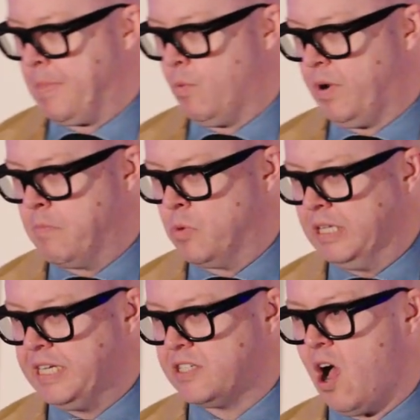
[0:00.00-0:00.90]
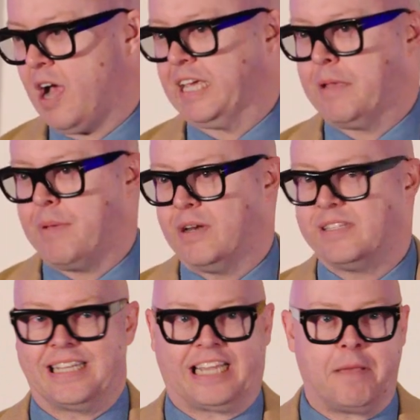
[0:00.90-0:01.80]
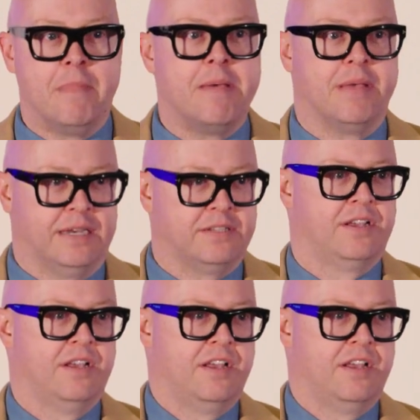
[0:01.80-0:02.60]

what I'm really talking about is the commitment